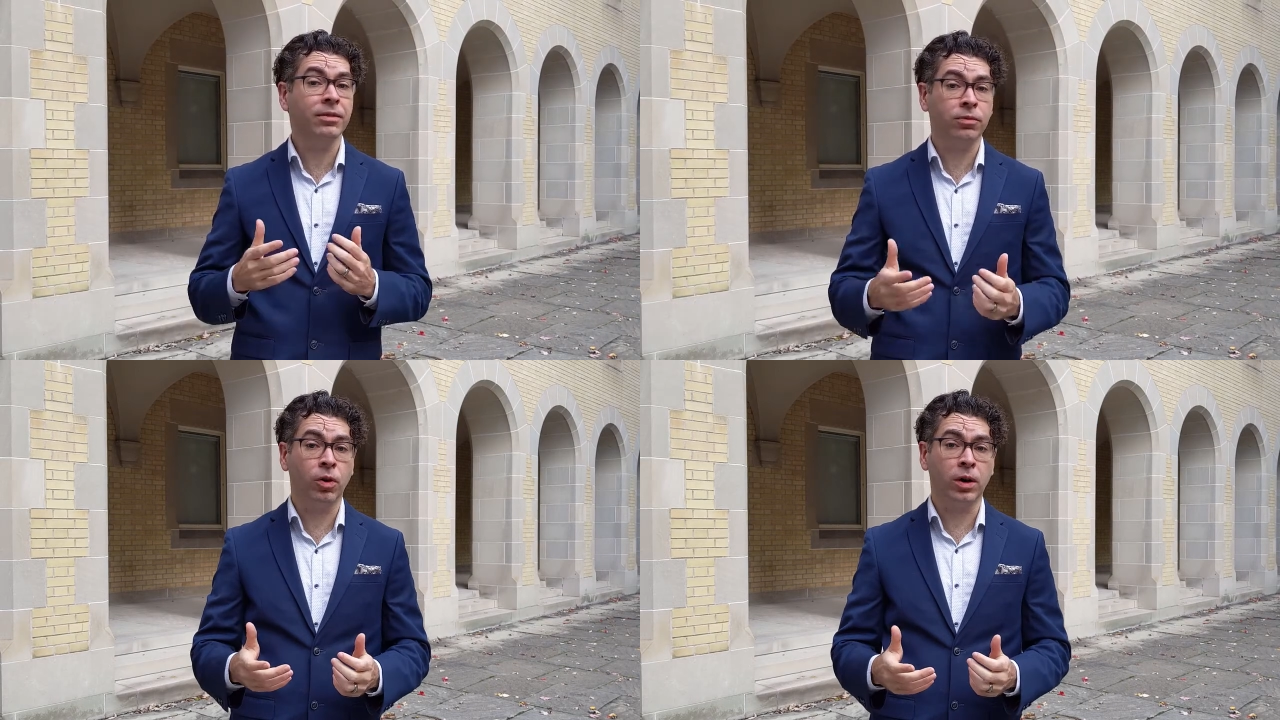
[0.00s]

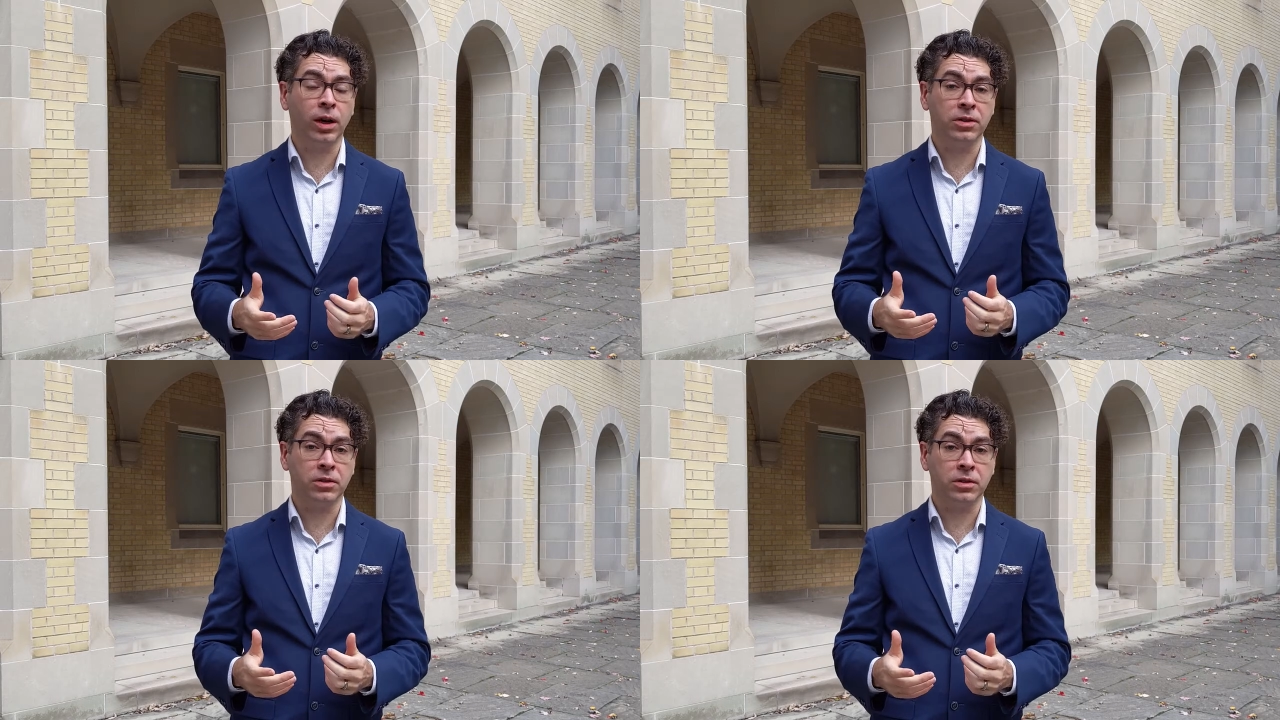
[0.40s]

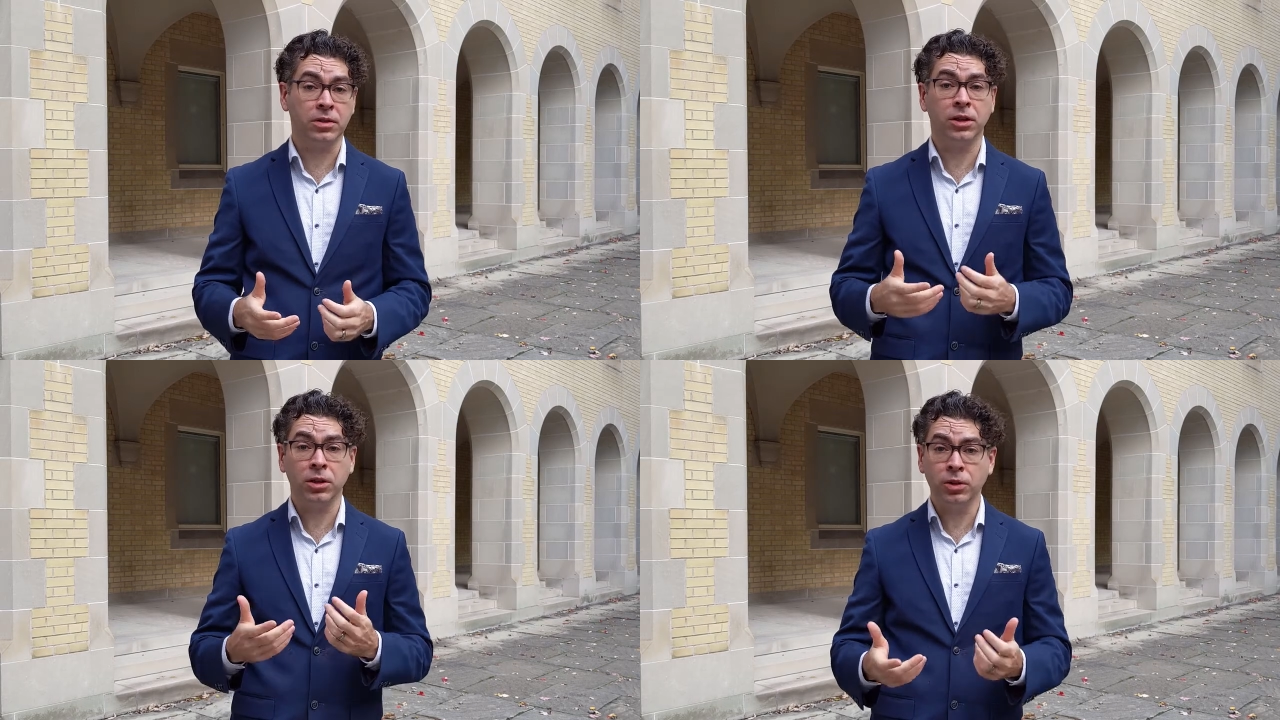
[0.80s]
forecasters,
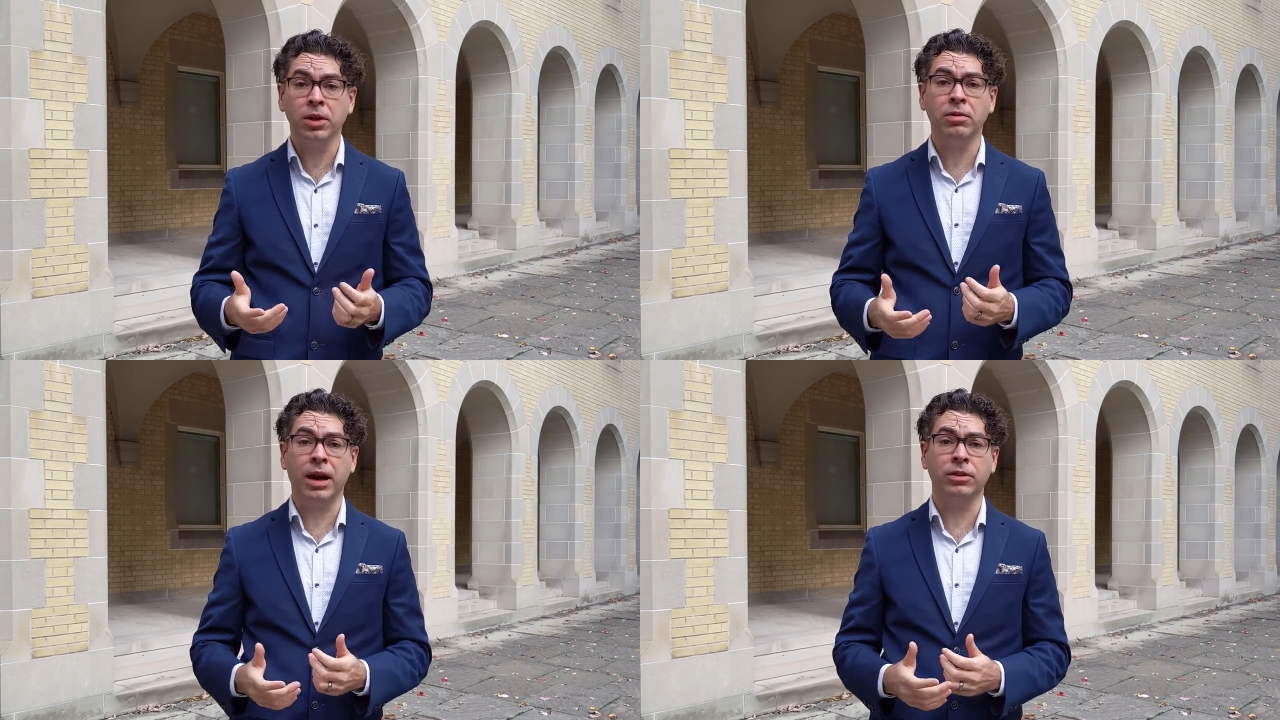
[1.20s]
including
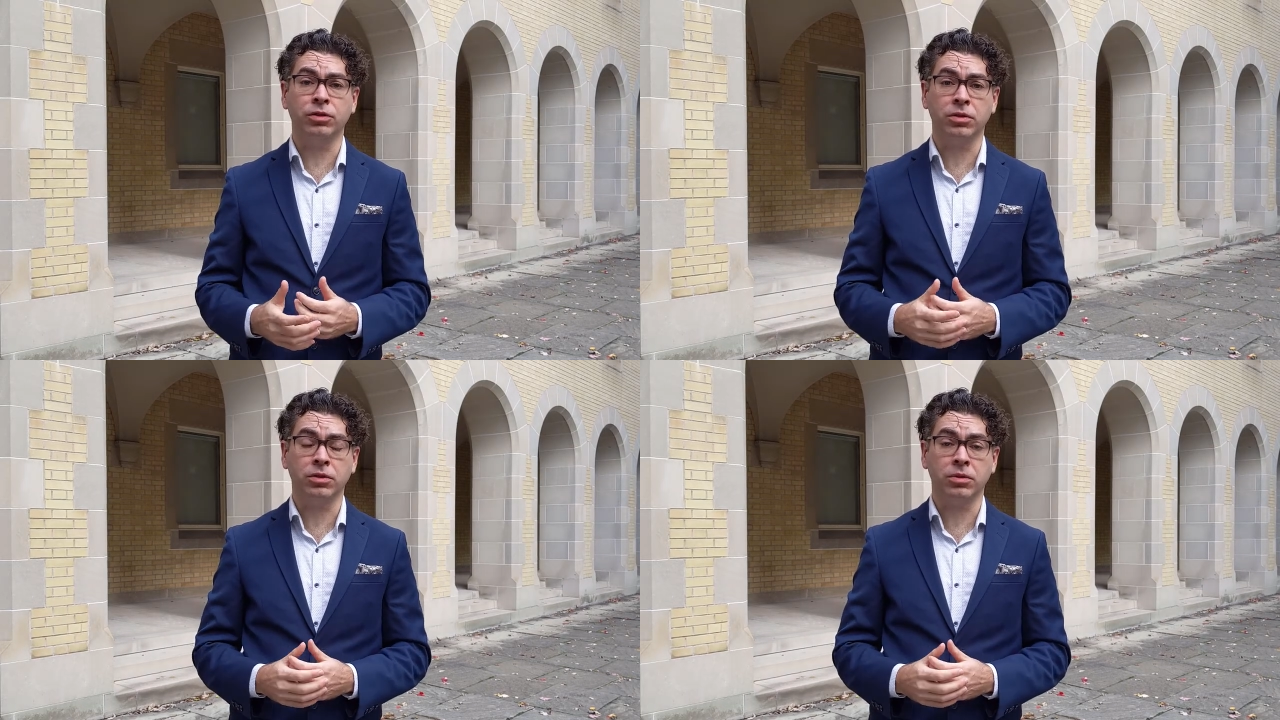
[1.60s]

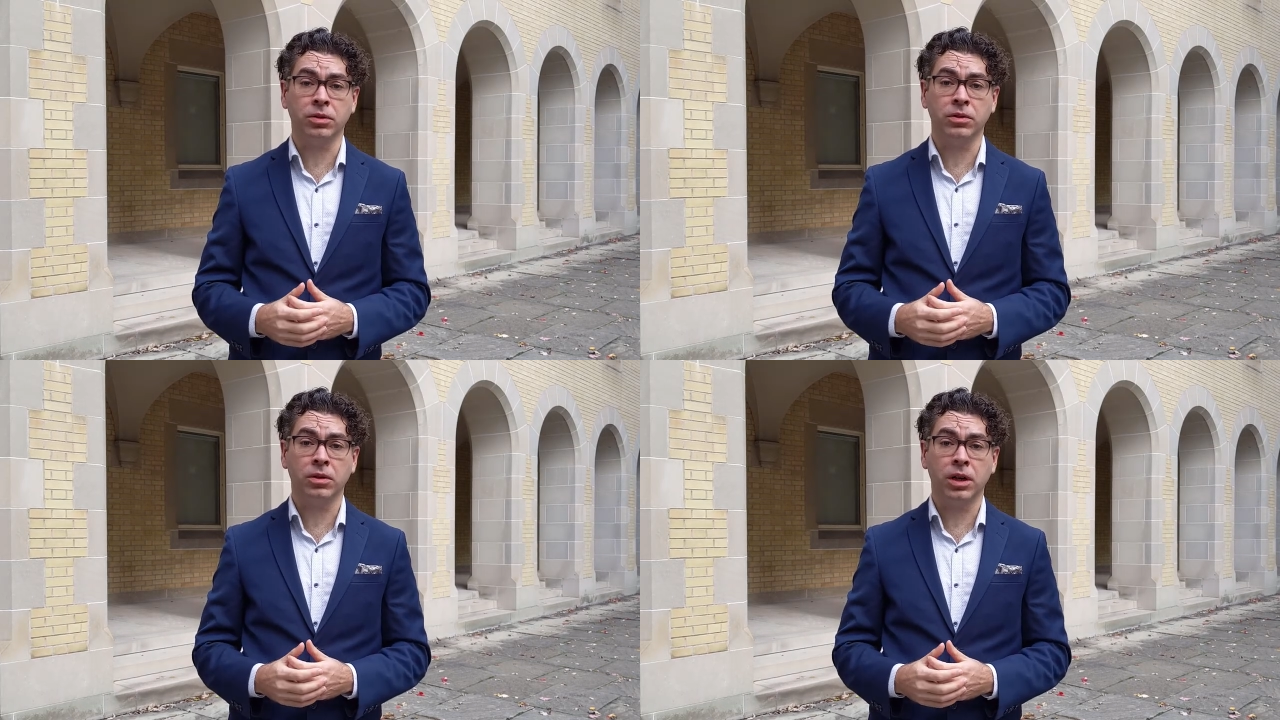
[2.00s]
graduate
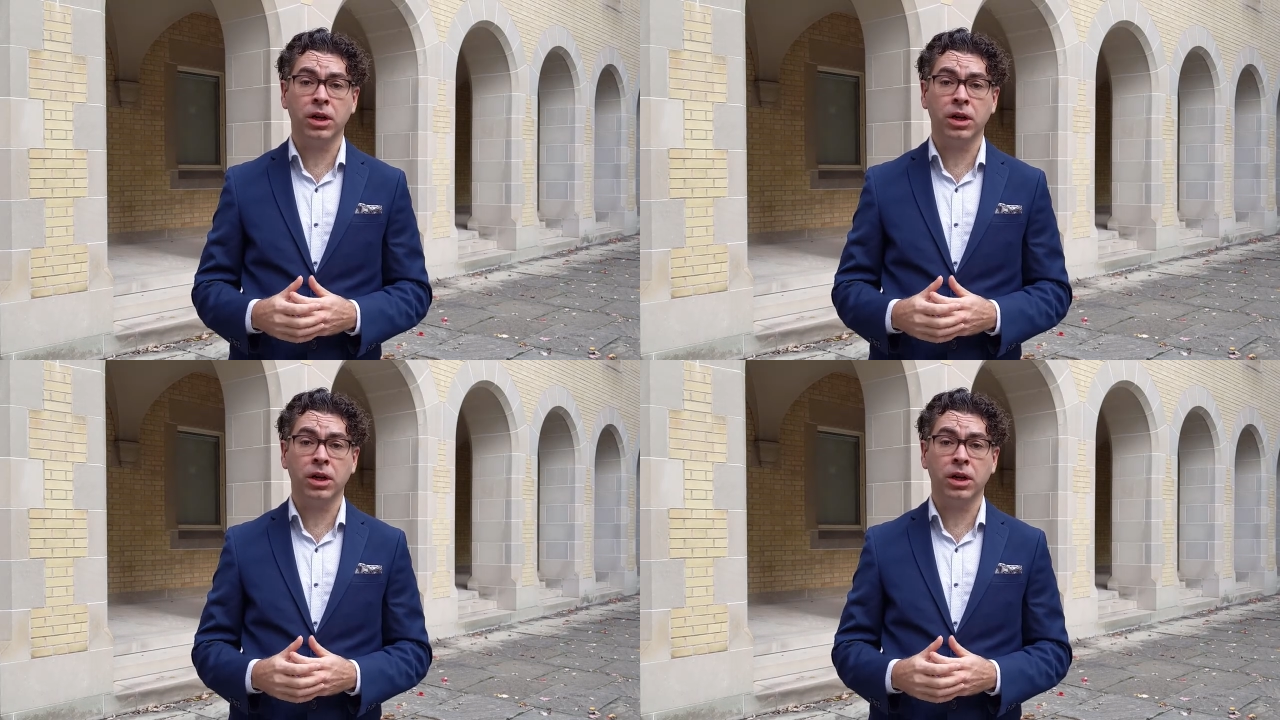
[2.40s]
students,